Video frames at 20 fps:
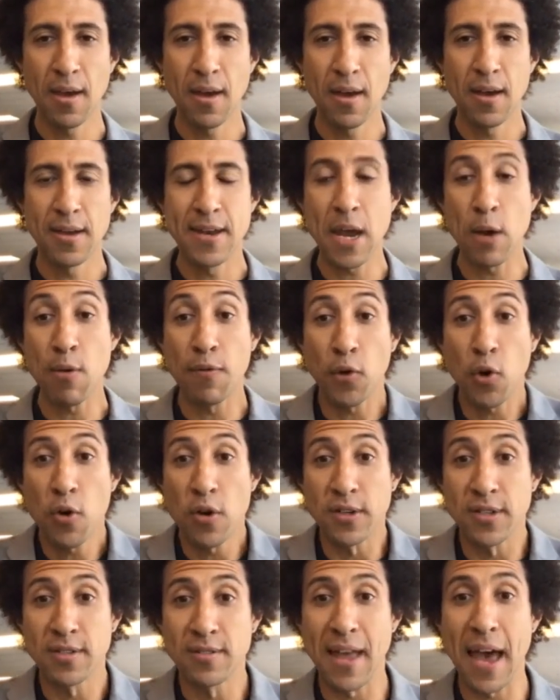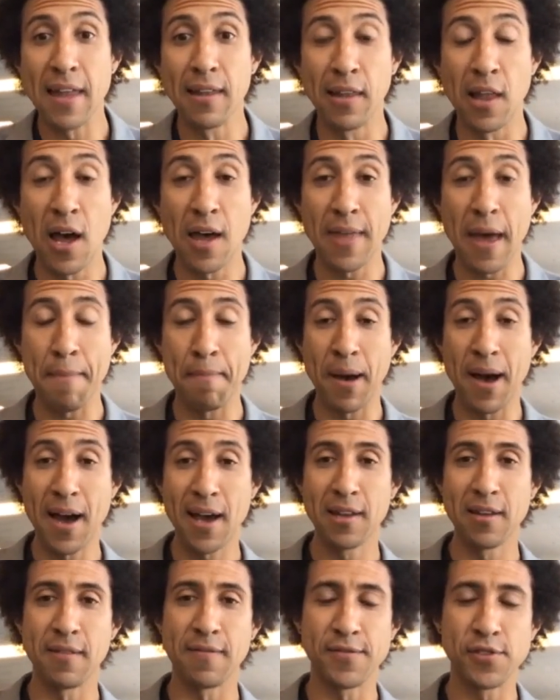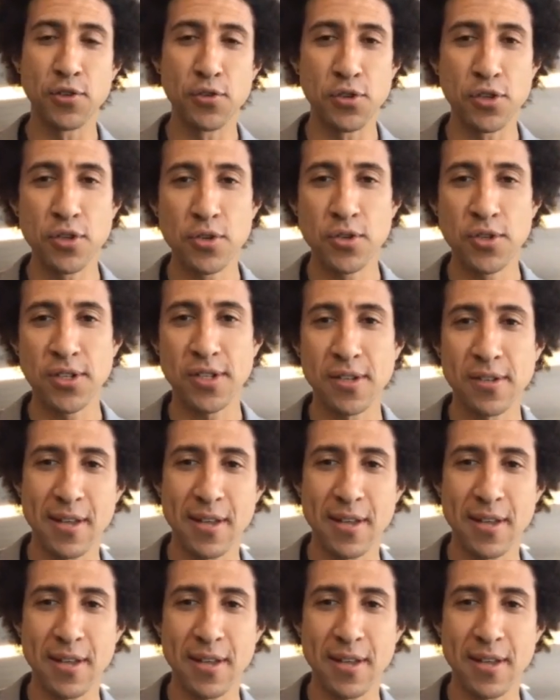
Now, of course, that pile of to-dos,